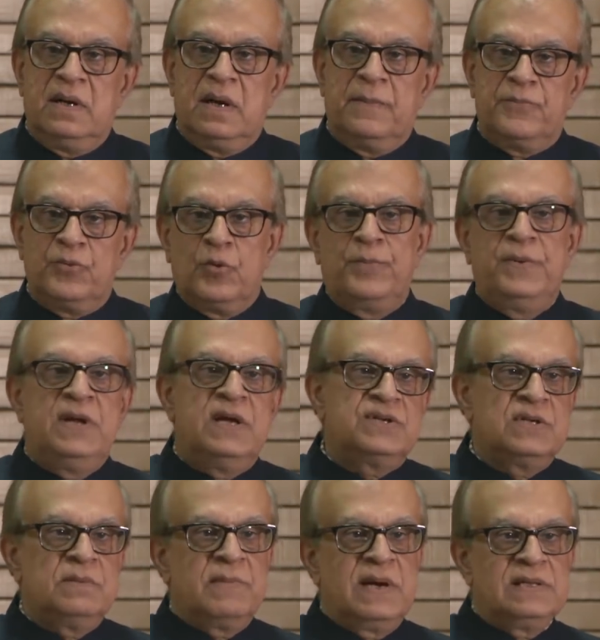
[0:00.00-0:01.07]

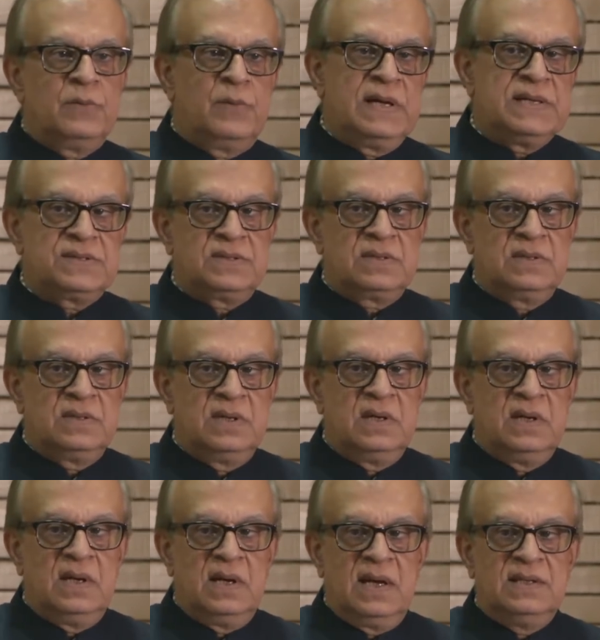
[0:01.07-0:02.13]
appropriation by the West,
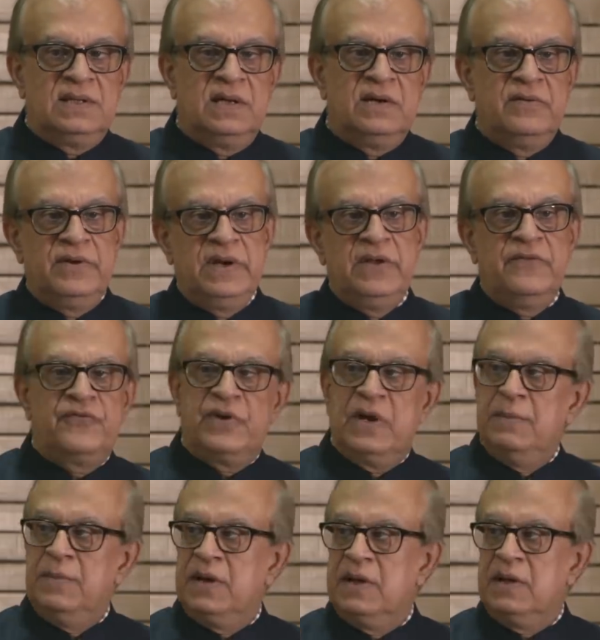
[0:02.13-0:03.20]
and then
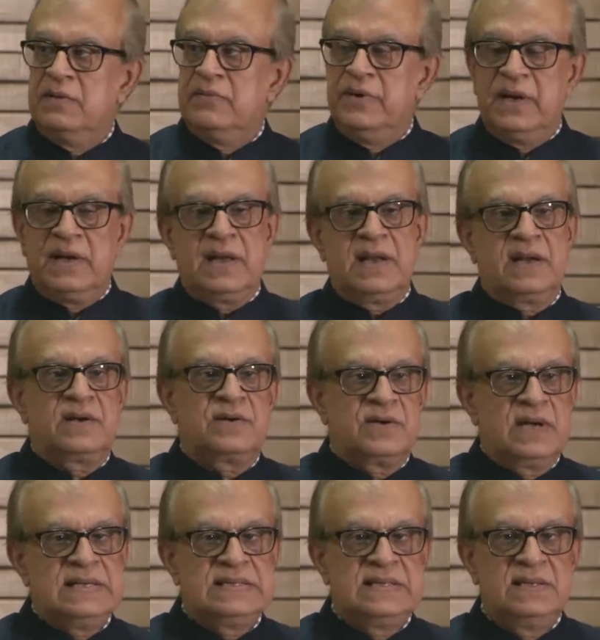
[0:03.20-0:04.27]
reframing it,
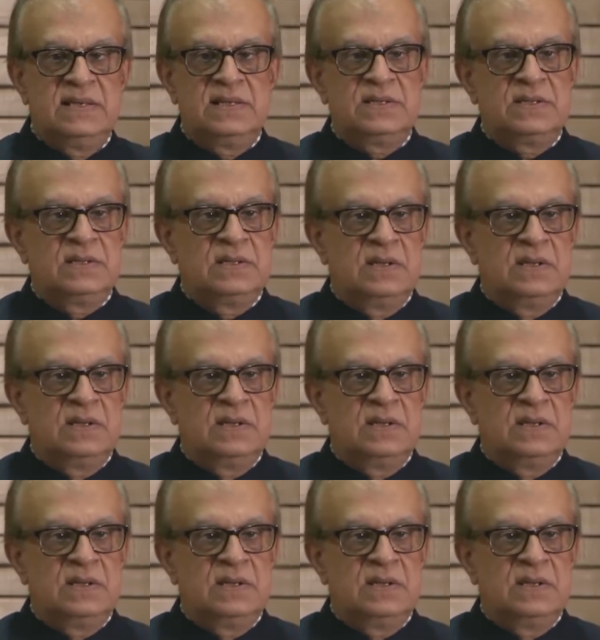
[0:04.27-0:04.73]
recharacterizing it